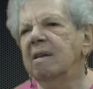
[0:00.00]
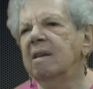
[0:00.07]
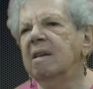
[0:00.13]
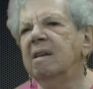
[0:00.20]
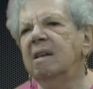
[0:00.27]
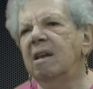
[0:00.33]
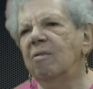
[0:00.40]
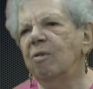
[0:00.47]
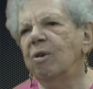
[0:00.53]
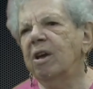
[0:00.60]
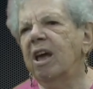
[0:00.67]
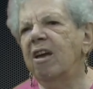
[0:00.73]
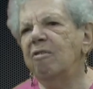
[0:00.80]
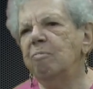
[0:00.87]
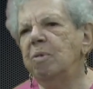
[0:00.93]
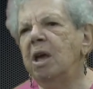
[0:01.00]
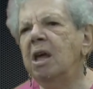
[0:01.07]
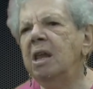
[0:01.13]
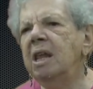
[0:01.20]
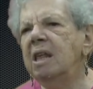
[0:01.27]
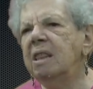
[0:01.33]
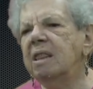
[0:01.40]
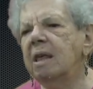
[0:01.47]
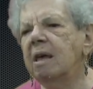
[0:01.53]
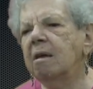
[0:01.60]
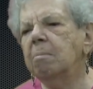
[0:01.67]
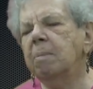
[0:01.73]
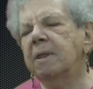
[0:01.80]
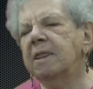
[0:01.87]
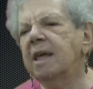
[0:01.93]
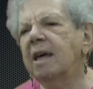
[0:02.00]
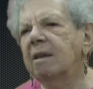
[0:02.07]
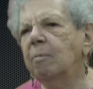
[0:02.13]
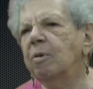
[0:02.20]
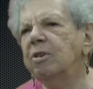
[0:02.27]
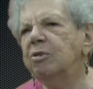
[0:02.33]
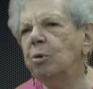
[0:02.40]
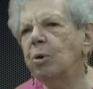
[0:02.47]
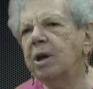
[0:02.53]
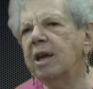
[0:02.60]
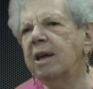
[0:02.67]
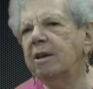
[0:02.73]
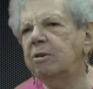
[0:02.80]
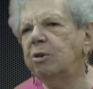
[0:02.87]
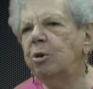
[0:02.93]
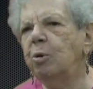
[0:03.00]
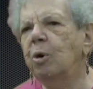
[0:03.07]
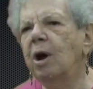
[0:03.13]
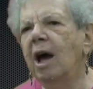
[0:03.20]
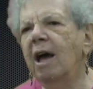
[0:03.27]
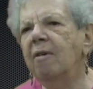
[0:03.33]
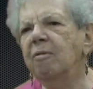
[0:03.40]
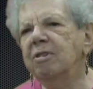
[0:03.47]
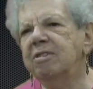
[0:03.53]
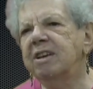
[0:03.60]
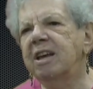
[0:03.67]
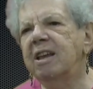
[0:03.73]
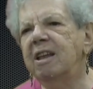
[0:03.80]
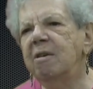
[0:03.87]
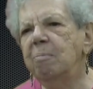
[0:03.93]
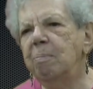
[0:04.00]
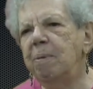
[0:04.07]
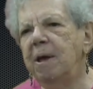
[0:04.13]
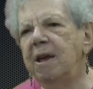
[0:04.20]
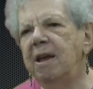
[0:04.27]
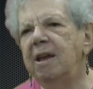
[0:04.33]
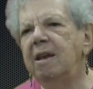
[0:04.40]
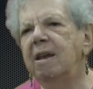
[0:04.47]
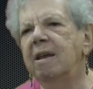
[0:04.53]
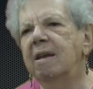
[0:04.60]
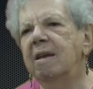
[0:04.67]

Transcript: never gave me anything, but that was okay too. I was getting paid.